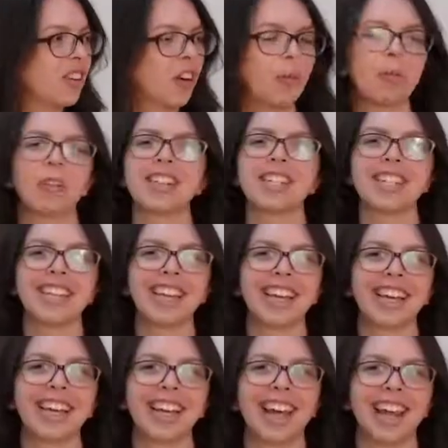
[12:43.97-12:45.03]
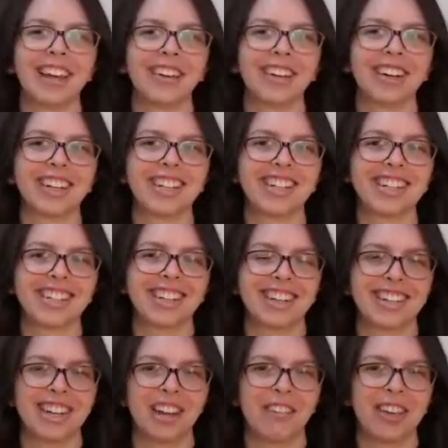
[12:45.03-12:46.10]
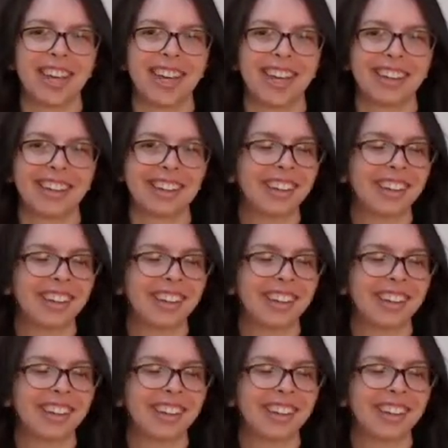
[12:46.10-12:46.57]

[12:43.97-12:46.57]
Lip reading: Tom, Chris and Ian, hello guys, nice to have you here.